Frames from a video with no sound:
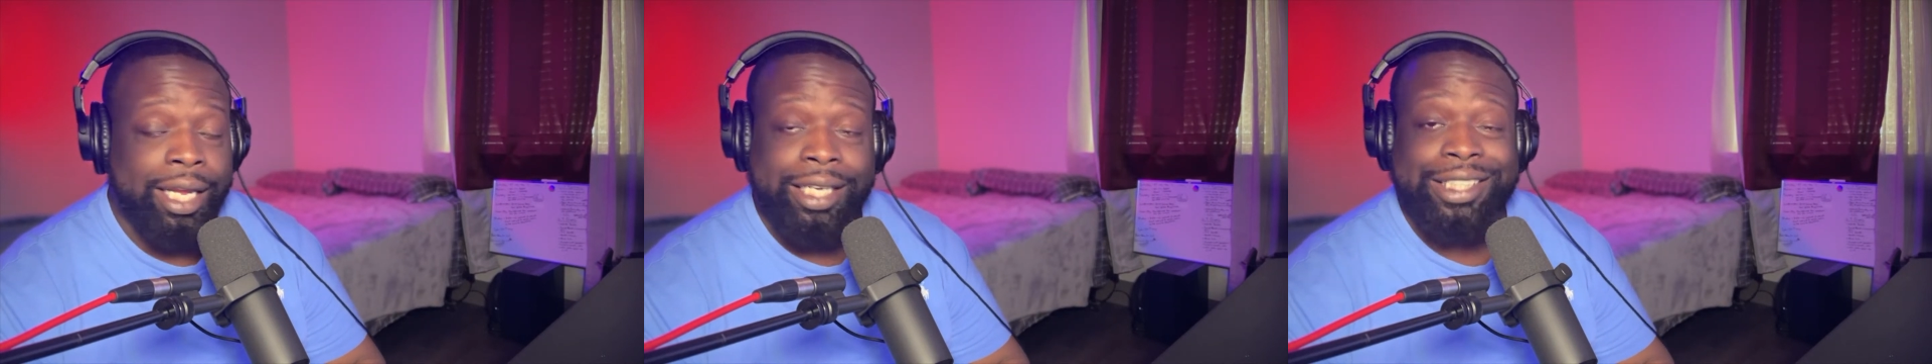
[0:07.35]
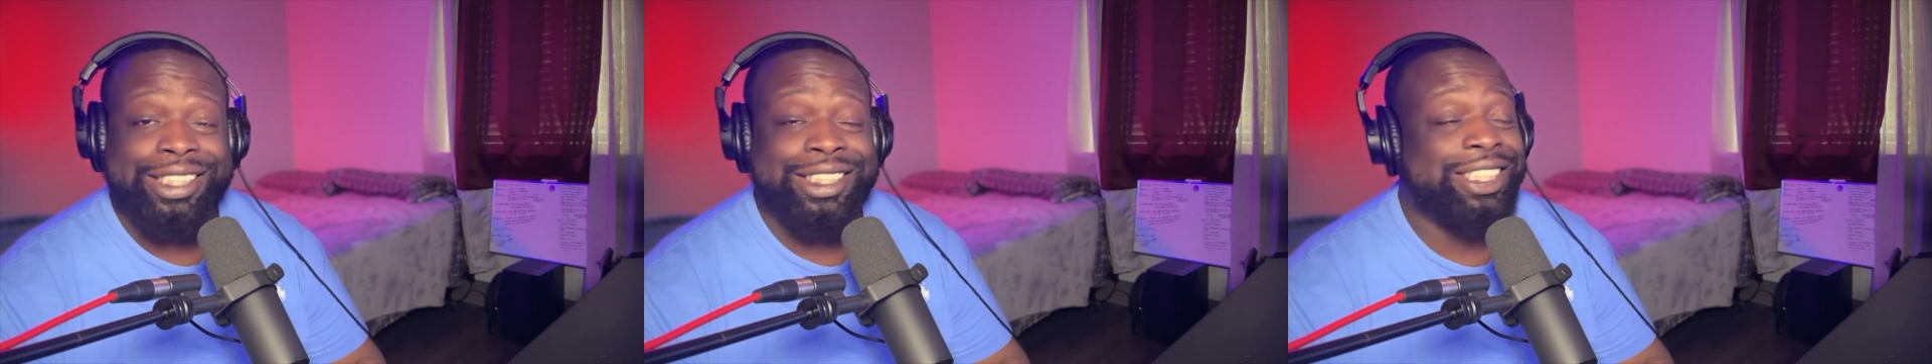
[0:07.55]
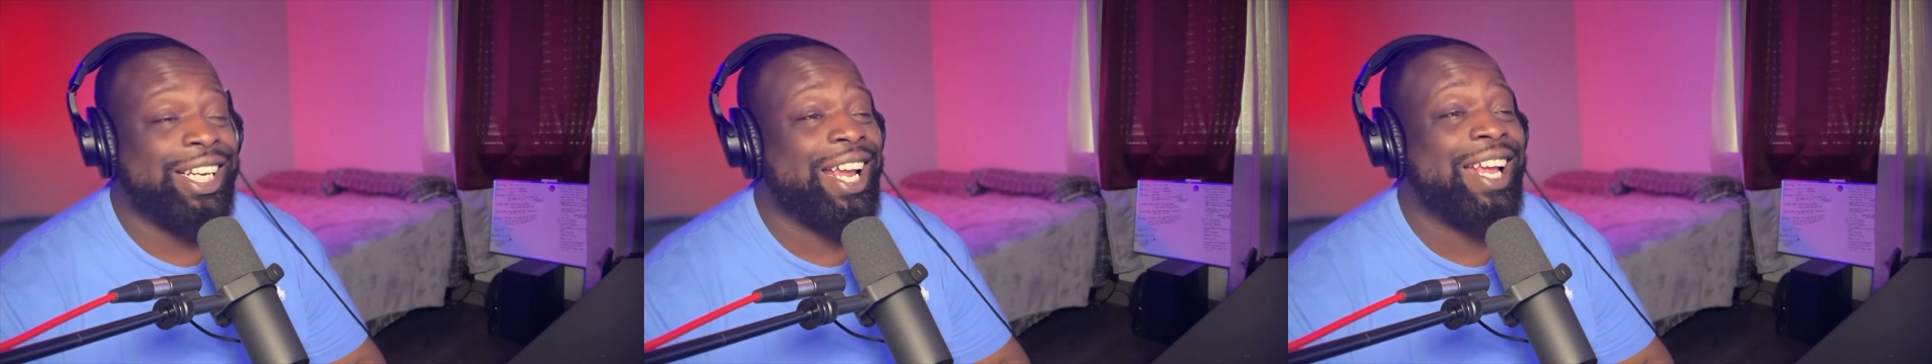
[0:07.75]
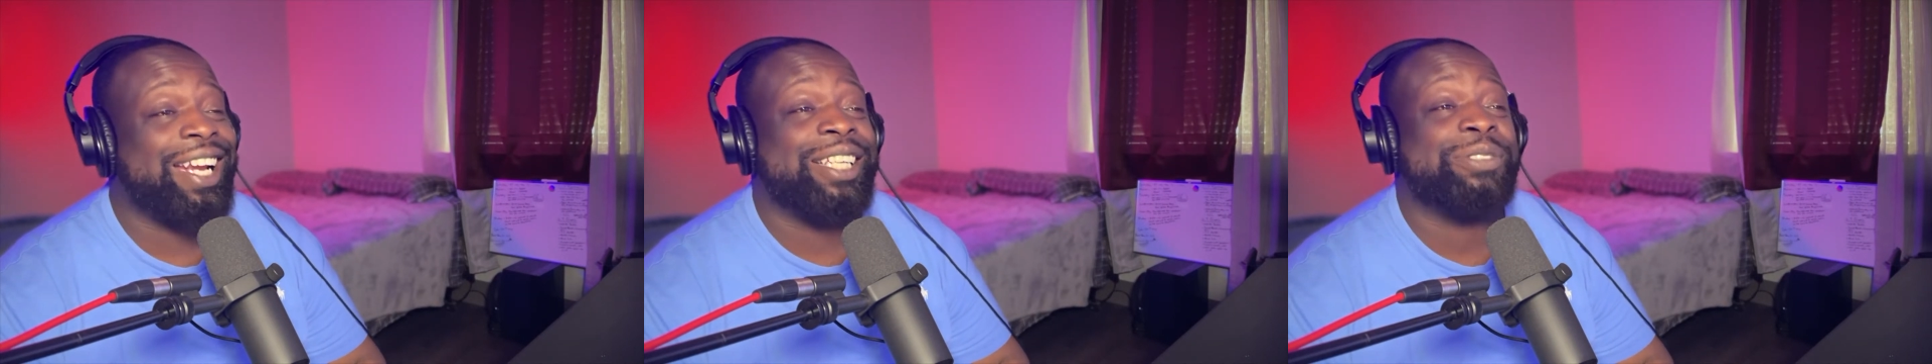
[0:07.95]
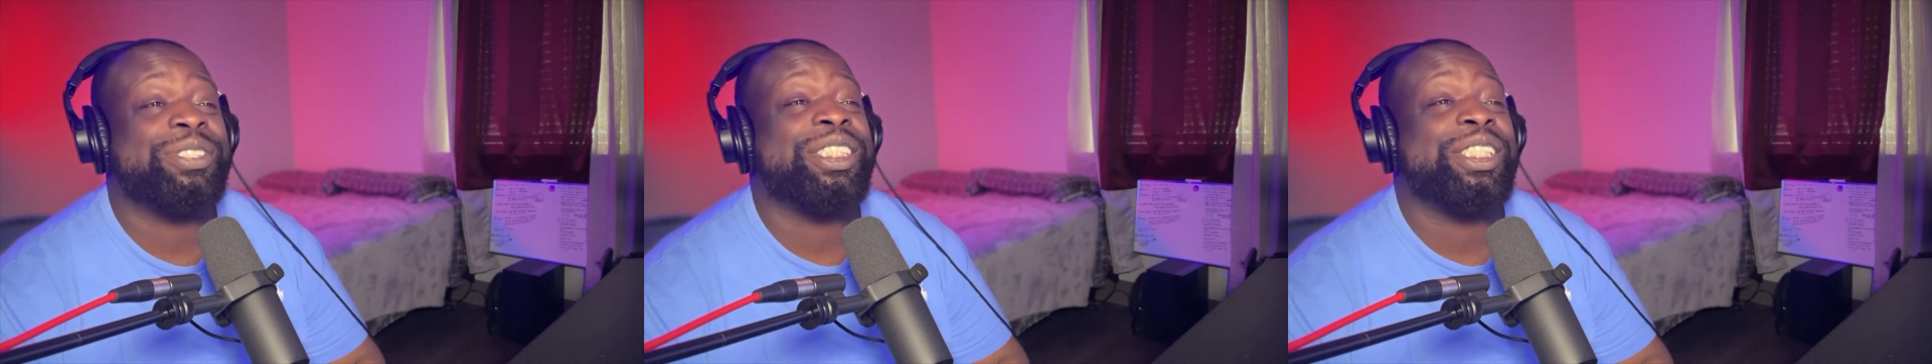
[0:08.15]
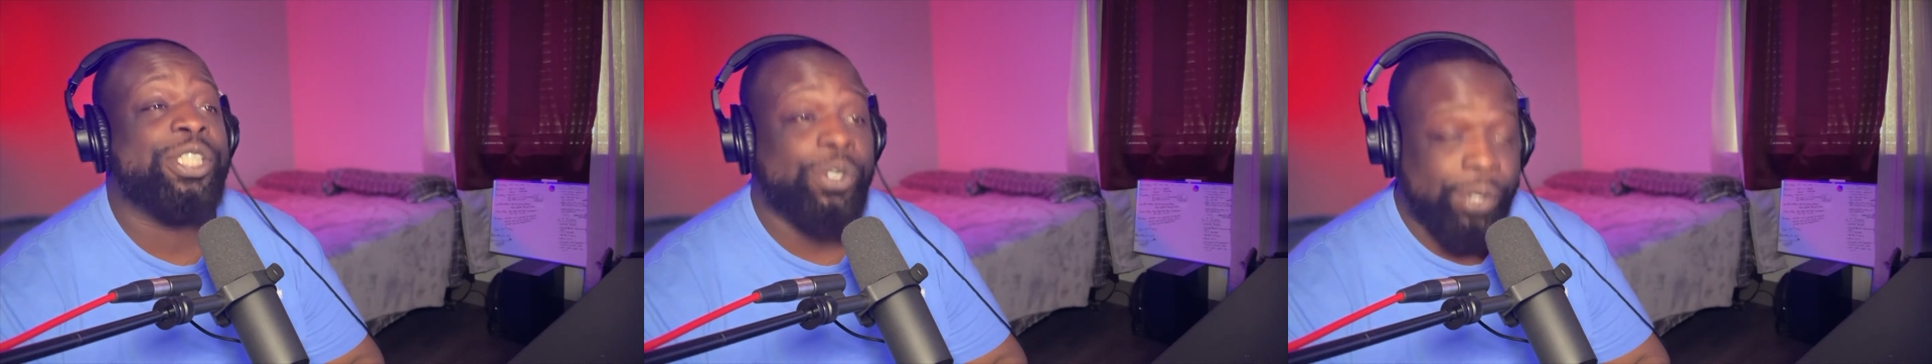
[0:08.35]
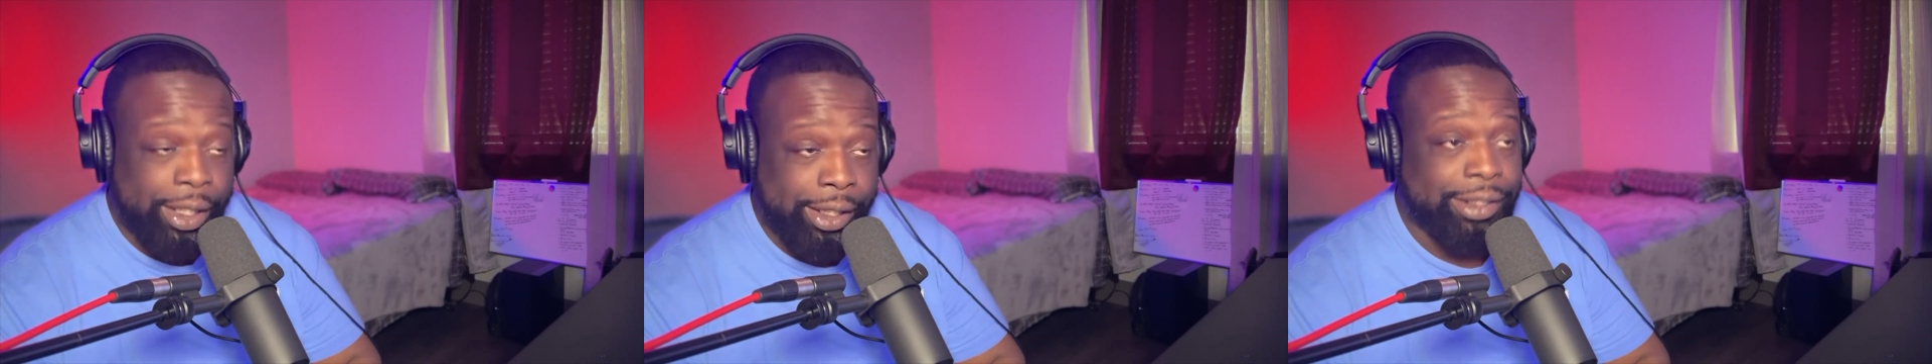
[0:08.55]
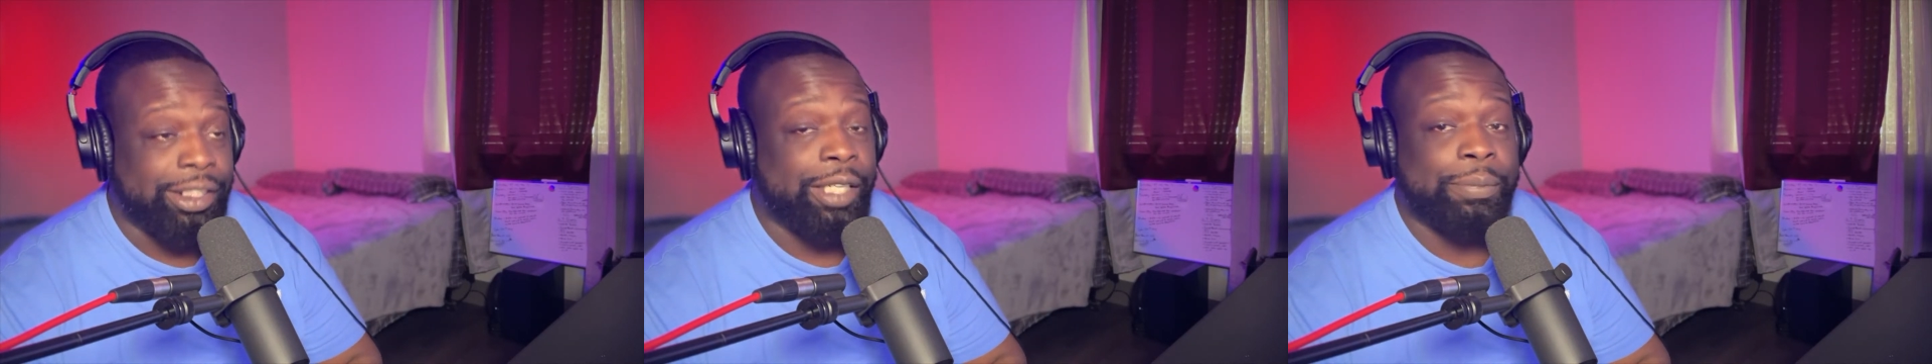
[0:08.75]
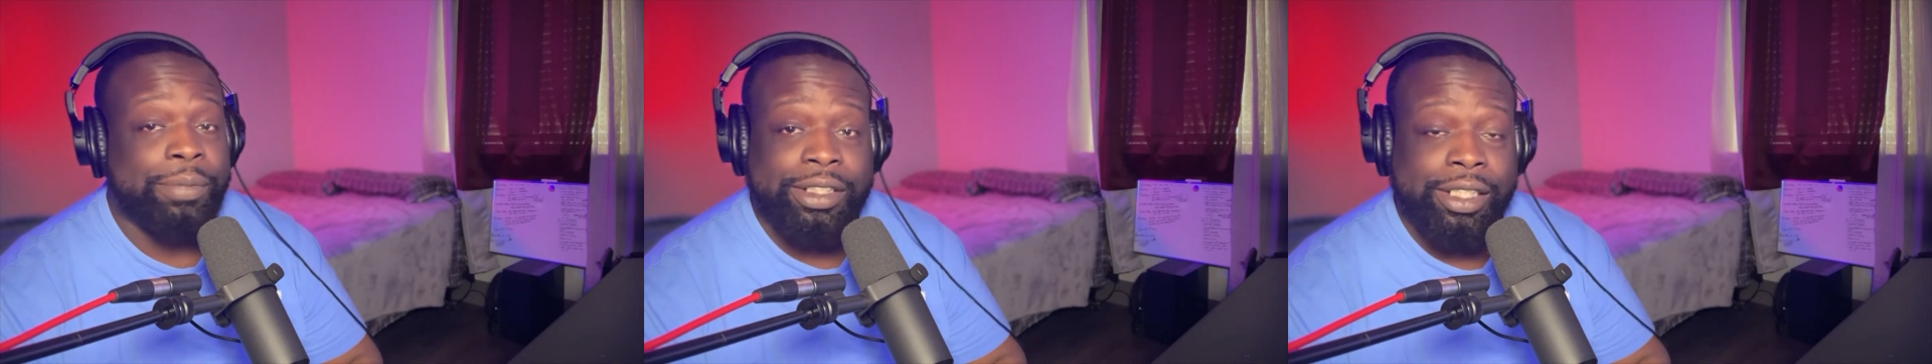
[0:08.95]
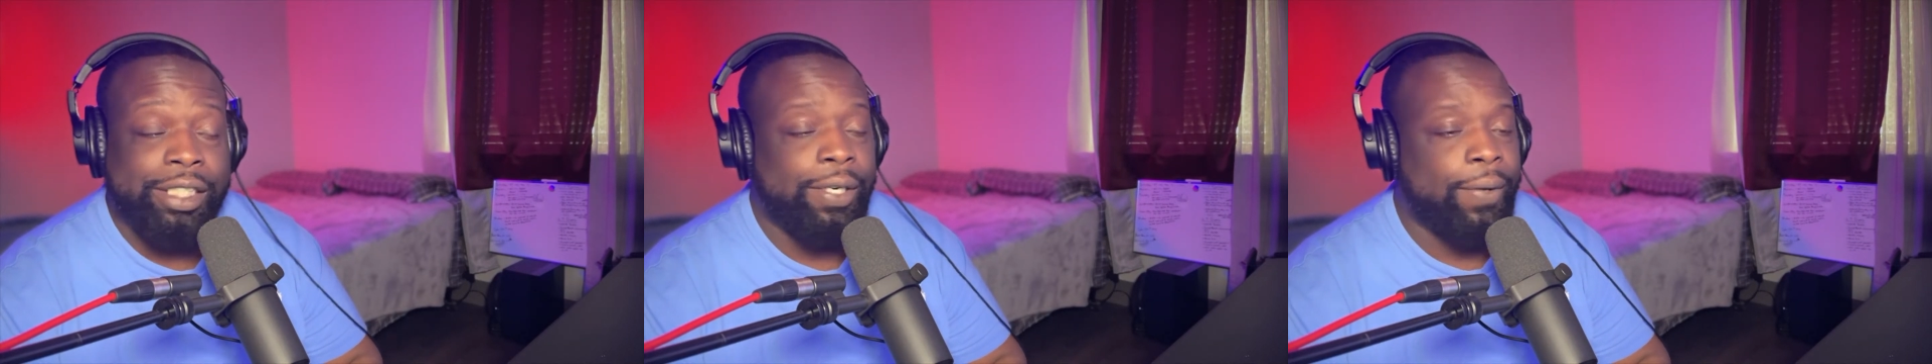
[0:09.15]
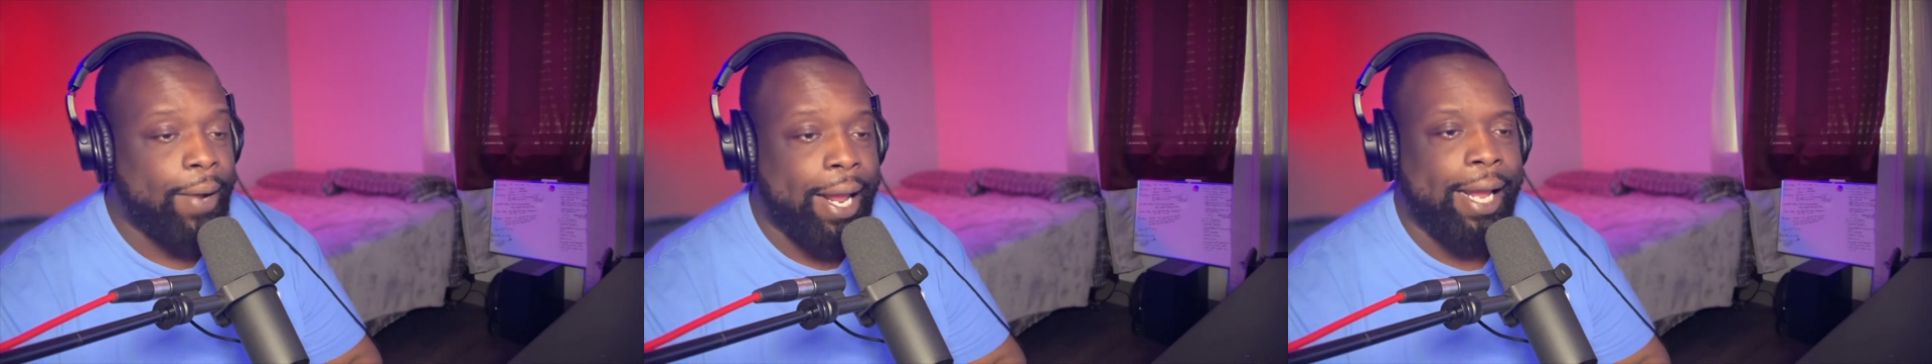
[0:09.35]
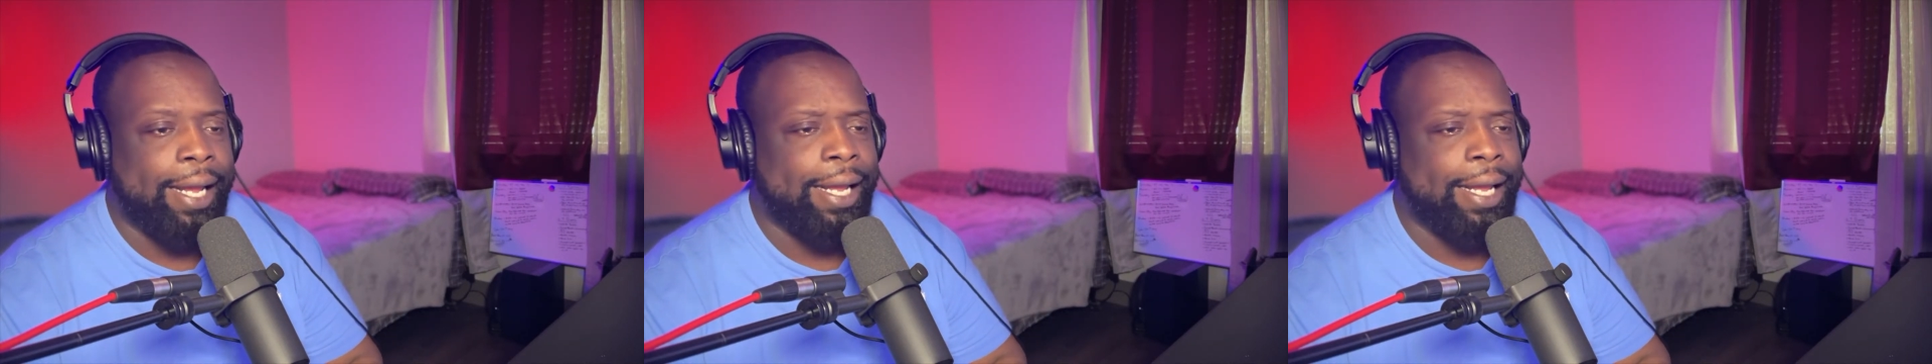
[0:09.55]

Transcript: This shit goddamn seemed crazy, and I'm gonna tell you why.